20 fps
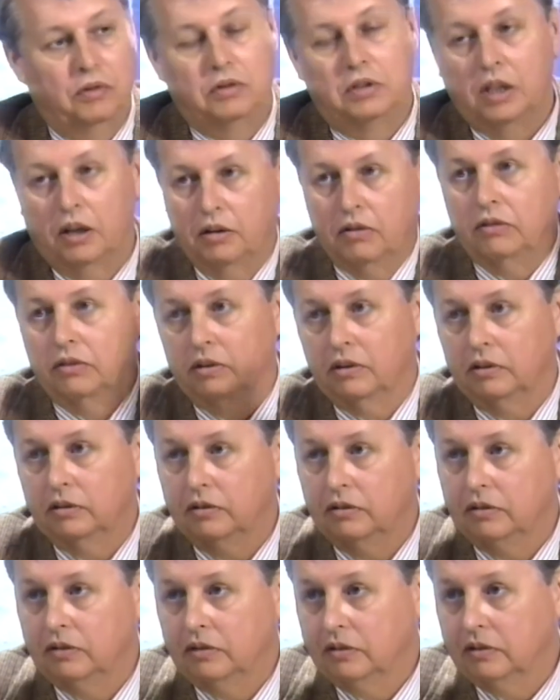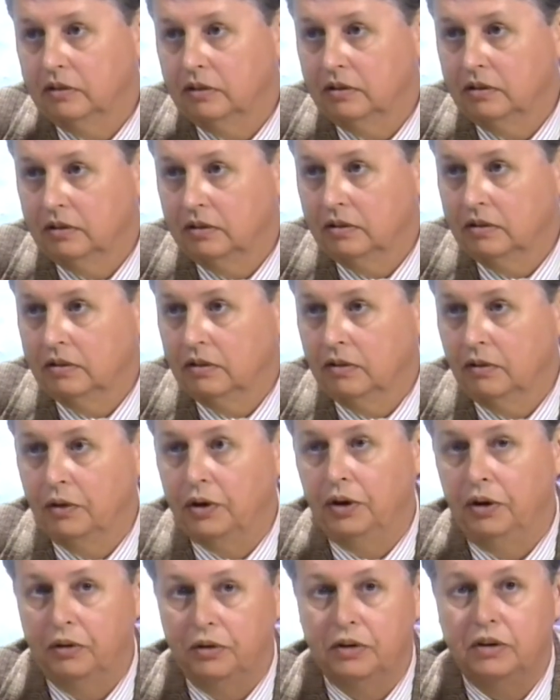Don't.
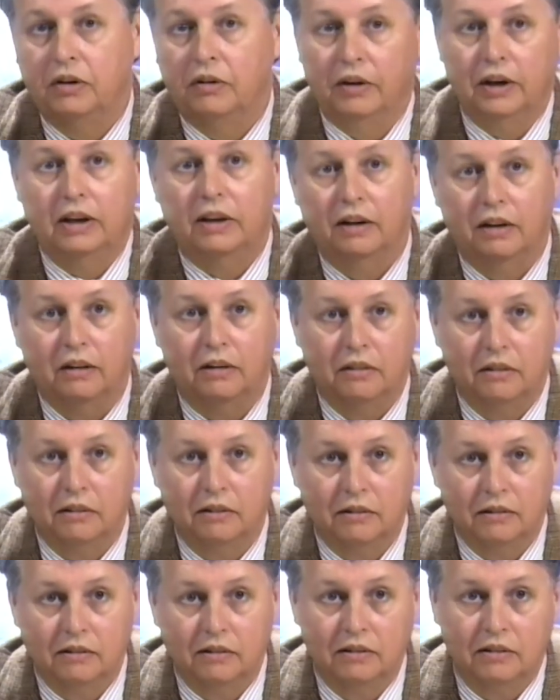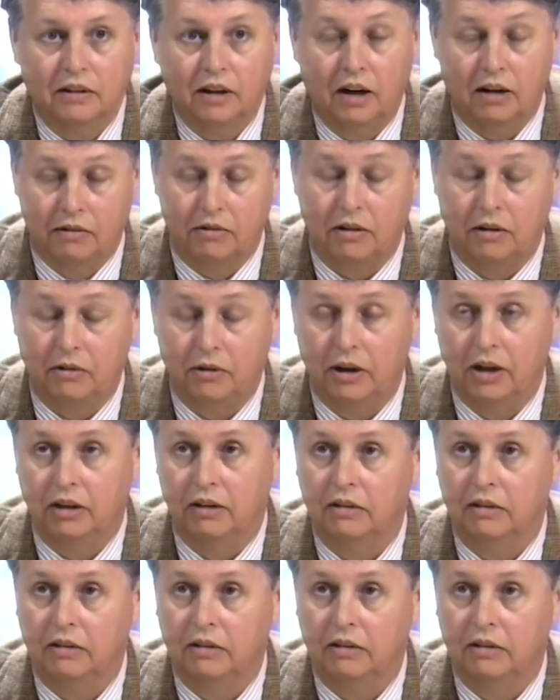What are you doing there? Out of our